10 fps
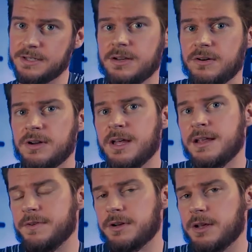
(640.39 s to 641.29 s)
So
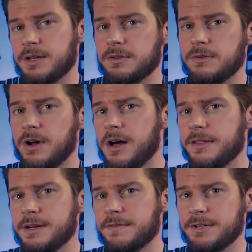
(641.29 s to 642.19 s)
if you're gonna include all
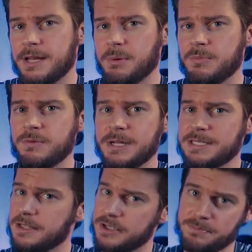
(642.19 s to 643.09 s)
the different type of
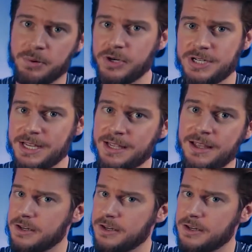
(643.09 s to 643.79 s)
movements, there's pushing,